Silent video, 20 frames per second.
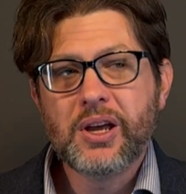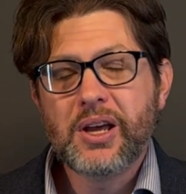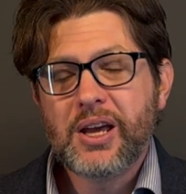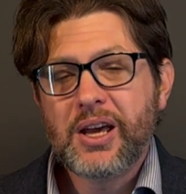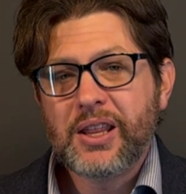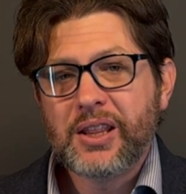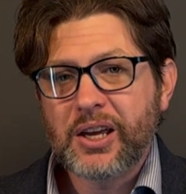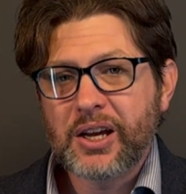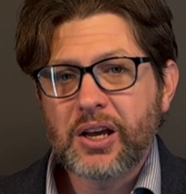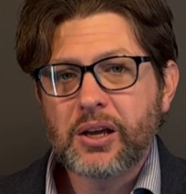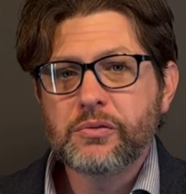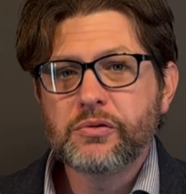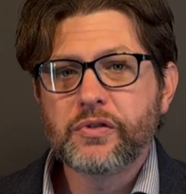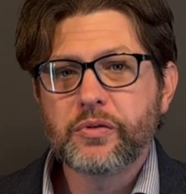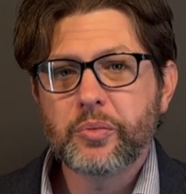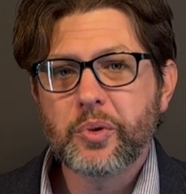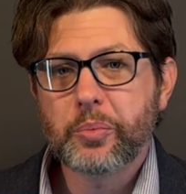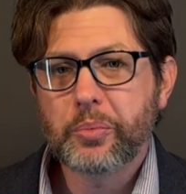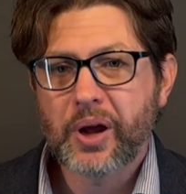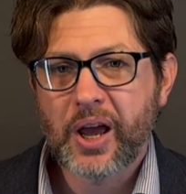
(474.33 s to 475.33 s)
That comes from
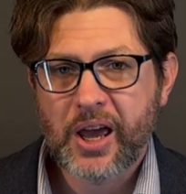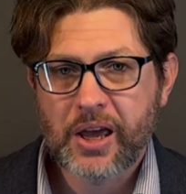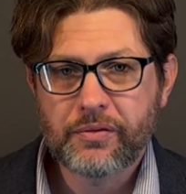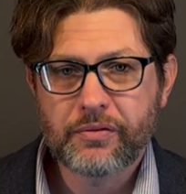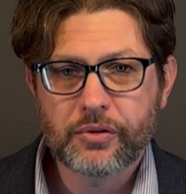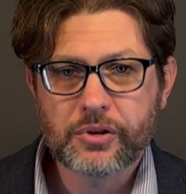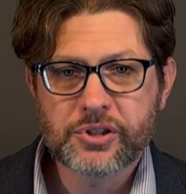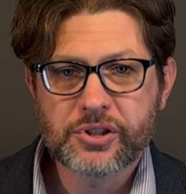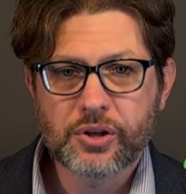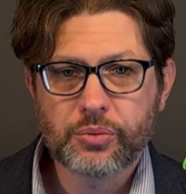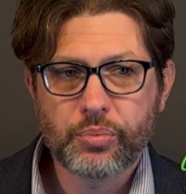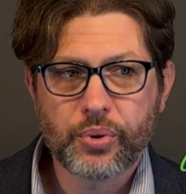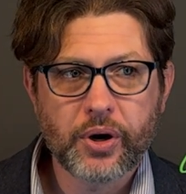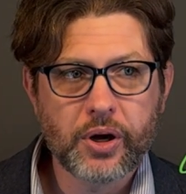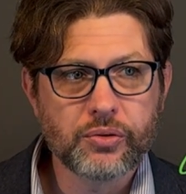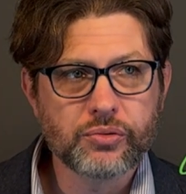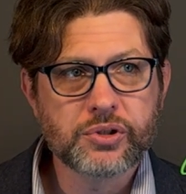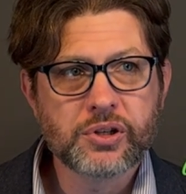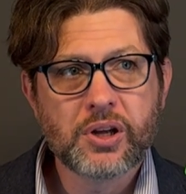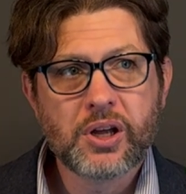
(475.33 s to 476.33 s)
a behaviorist
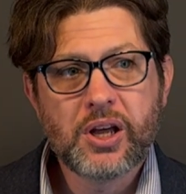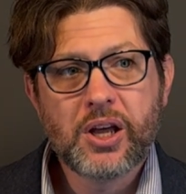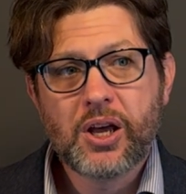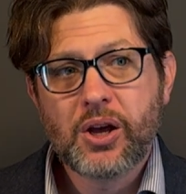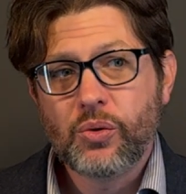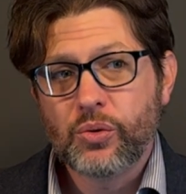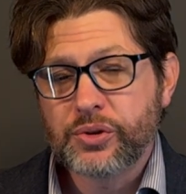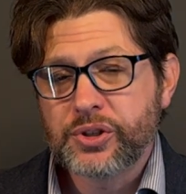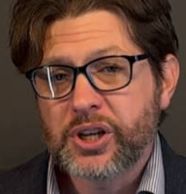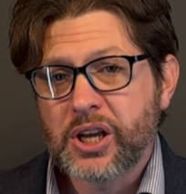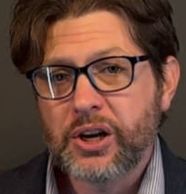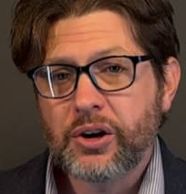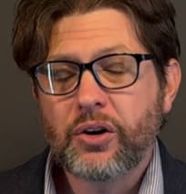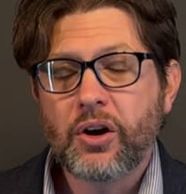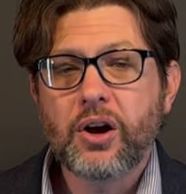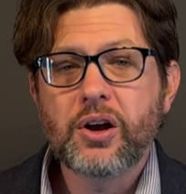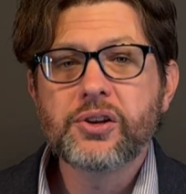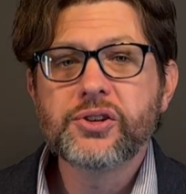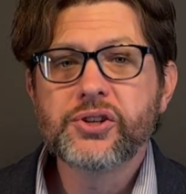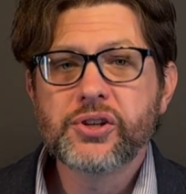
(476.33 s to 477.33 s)
approach. Well, Skinner
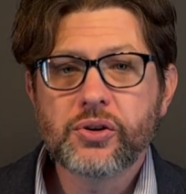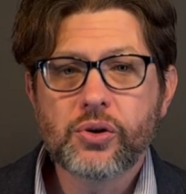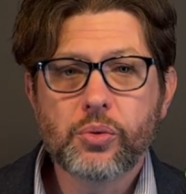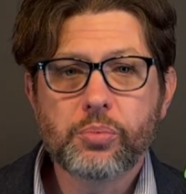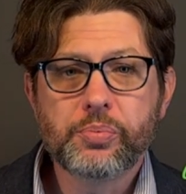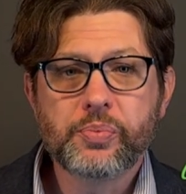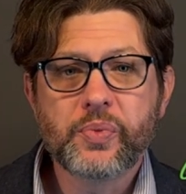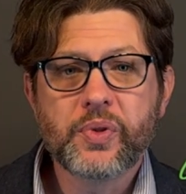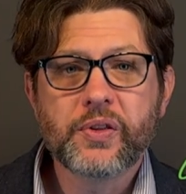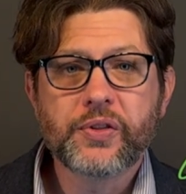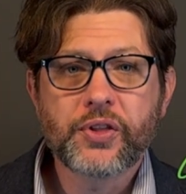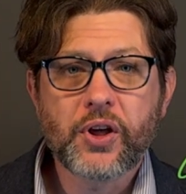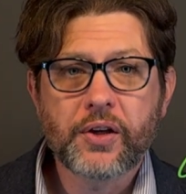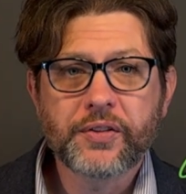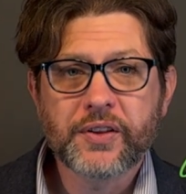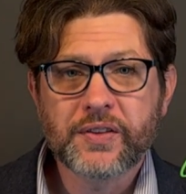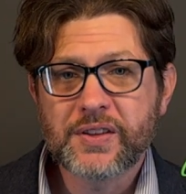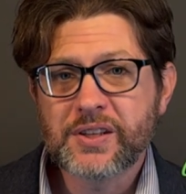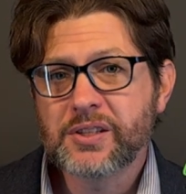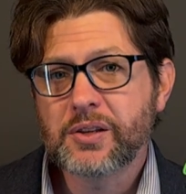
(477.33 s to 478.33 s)
also thought that
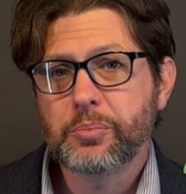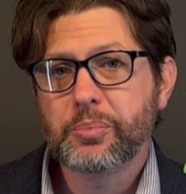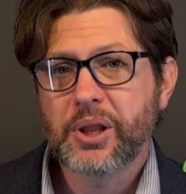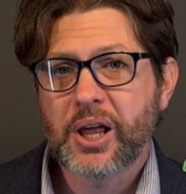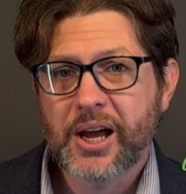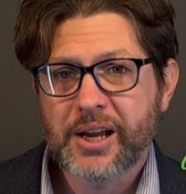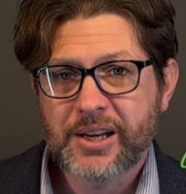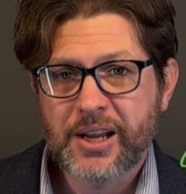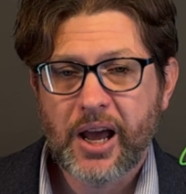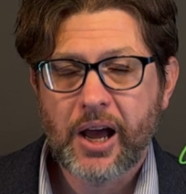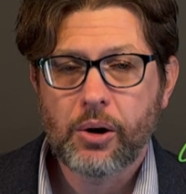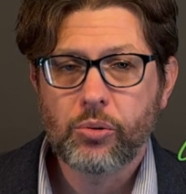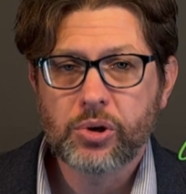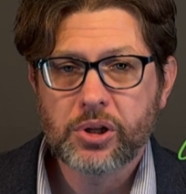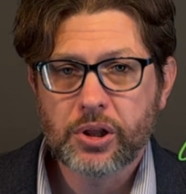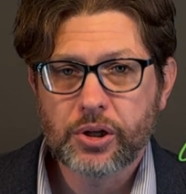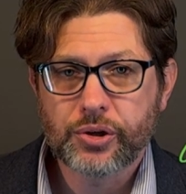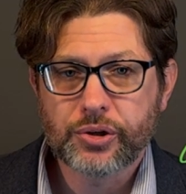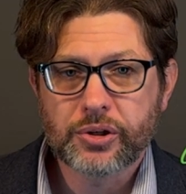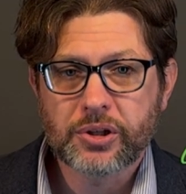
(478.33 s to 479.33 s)
this applied to how we
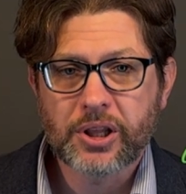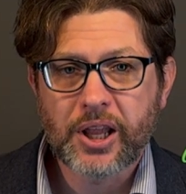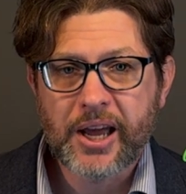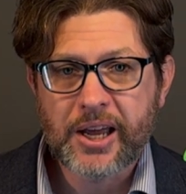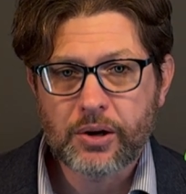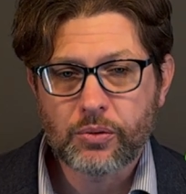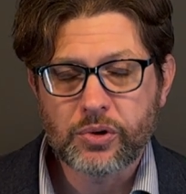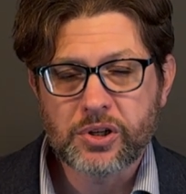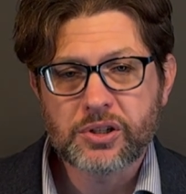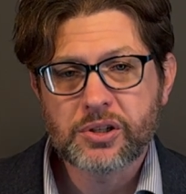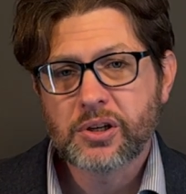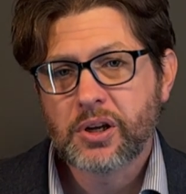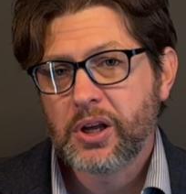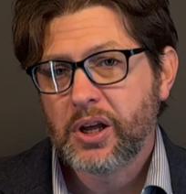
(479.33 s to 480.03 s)
learned language.